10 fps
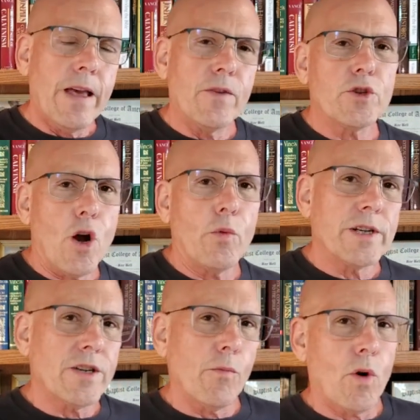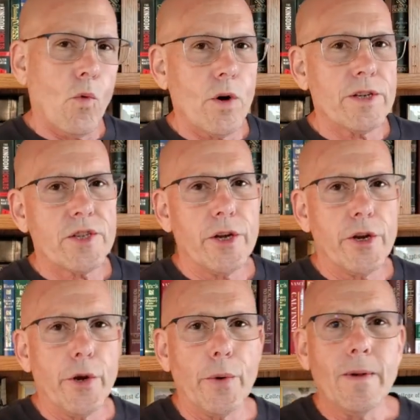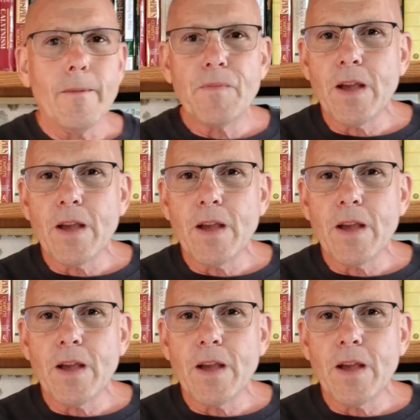and there's always someone worse than you.